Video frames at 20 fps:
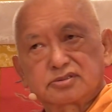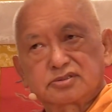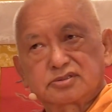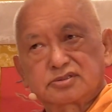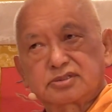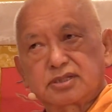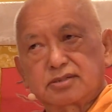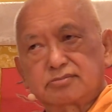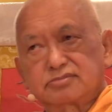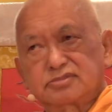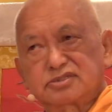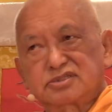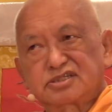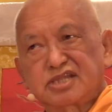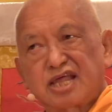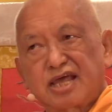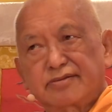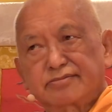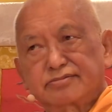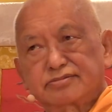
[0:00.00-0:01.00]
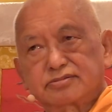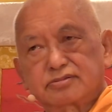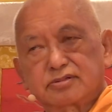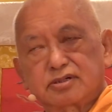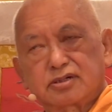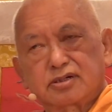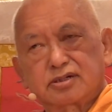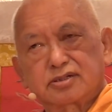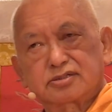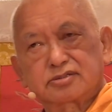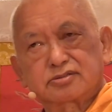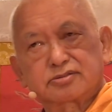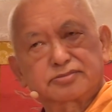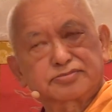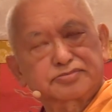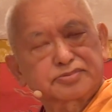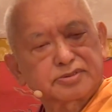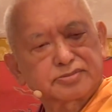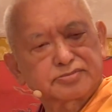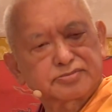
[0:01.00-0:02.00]
some stuff, I don't know,
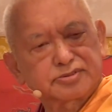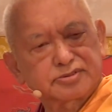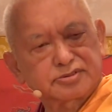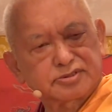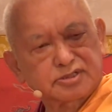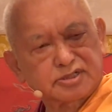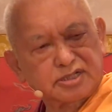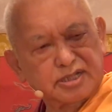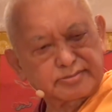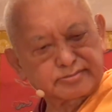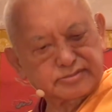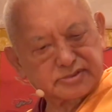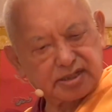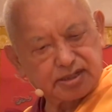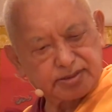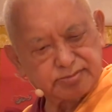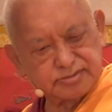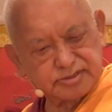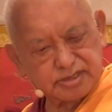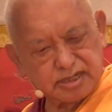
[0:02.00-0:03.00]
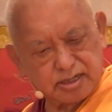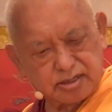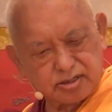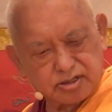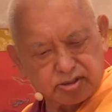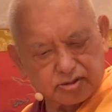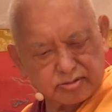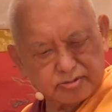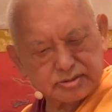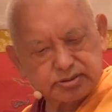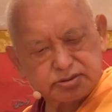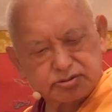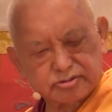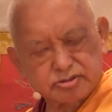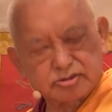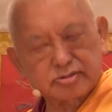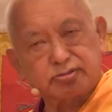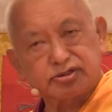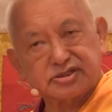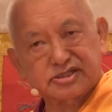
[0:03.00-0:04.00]
impurity come down, with
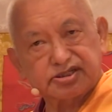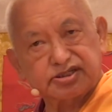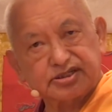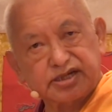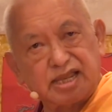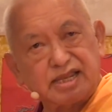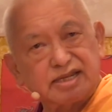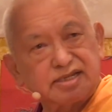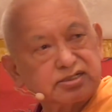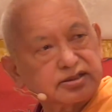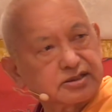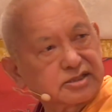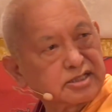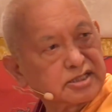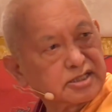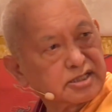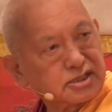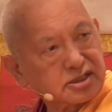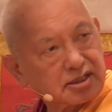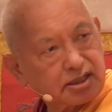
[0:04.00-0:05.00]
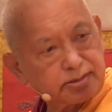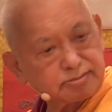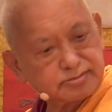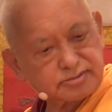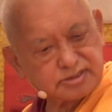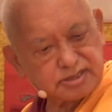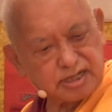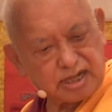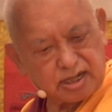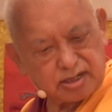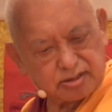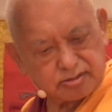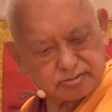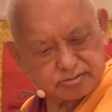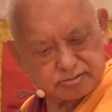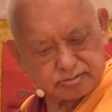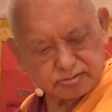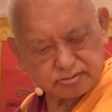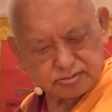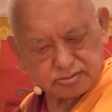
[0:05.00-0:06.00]
so much rain, come
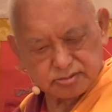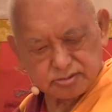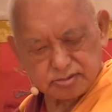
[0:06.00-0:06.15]
down,